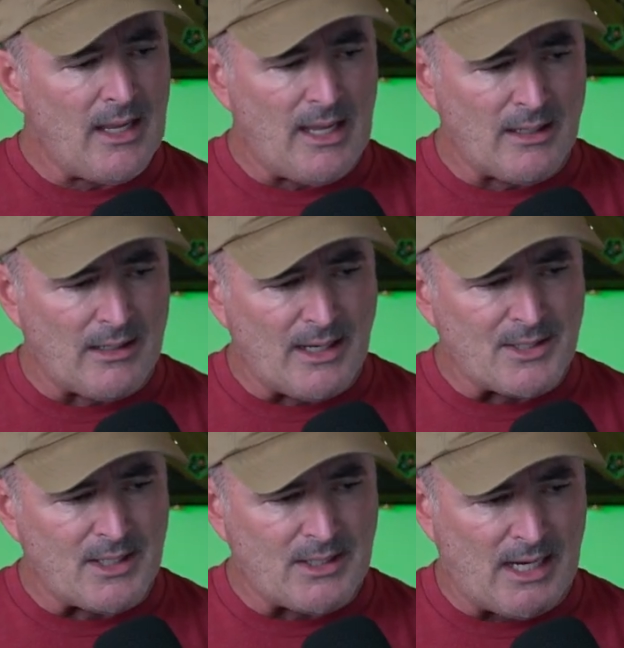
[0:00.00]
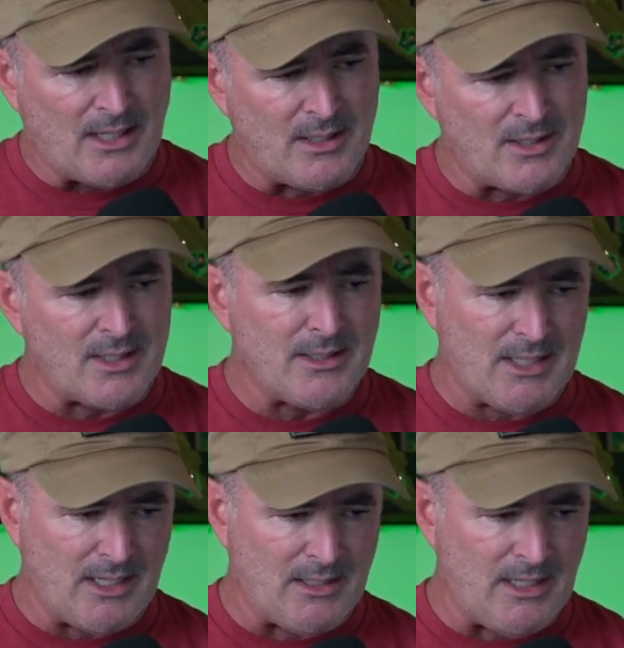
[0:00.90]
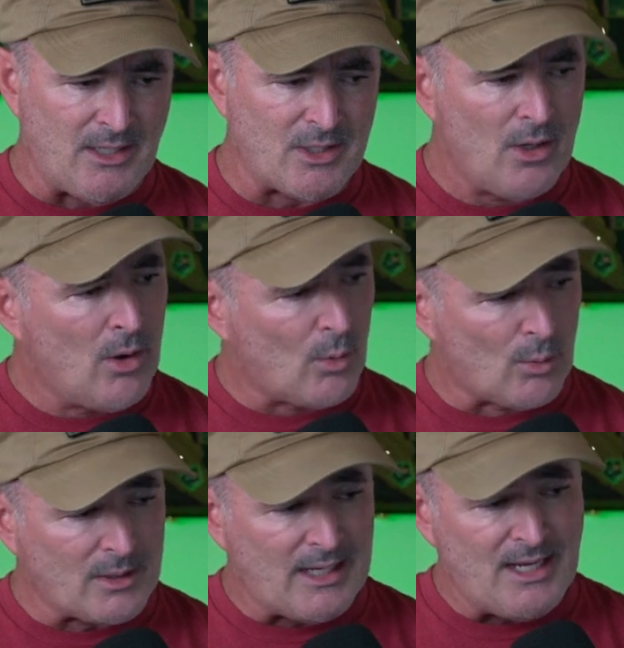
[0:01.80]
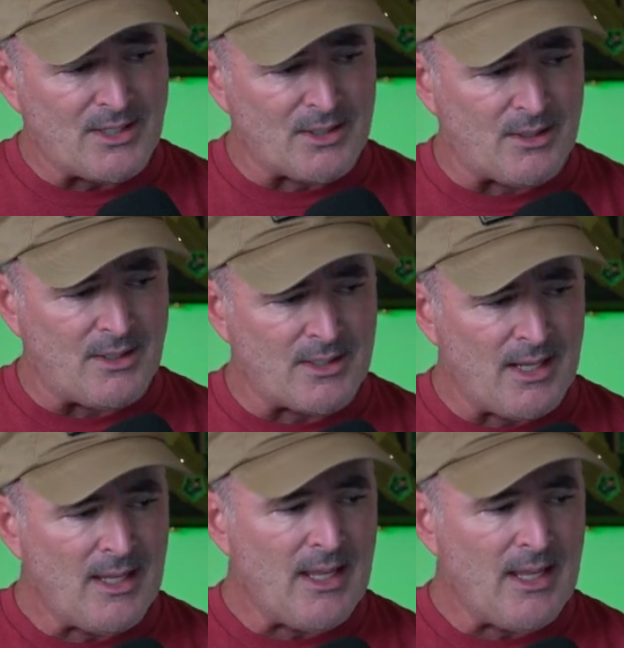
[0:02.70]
analyzing tactics, techniques, or case studies,